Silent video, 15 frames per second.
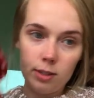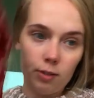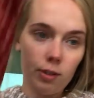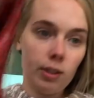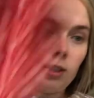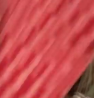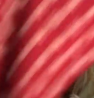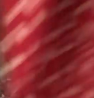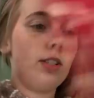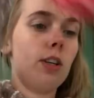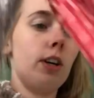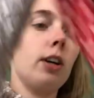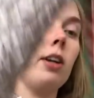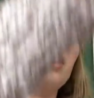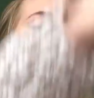for this
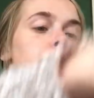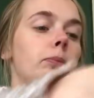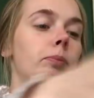skirt.